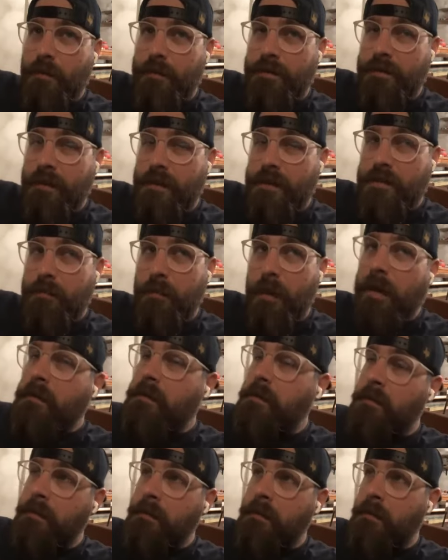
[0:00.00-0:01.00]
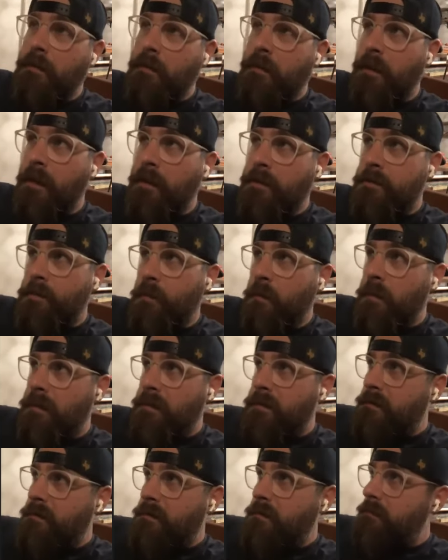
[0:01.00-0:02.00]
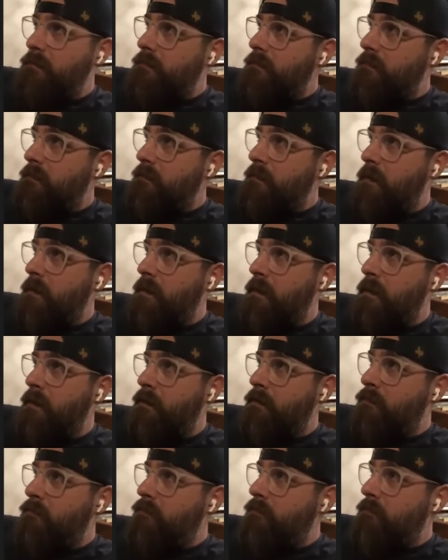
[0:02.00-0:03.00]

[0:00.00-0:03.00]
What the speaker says: what's expected, or that's what, you know,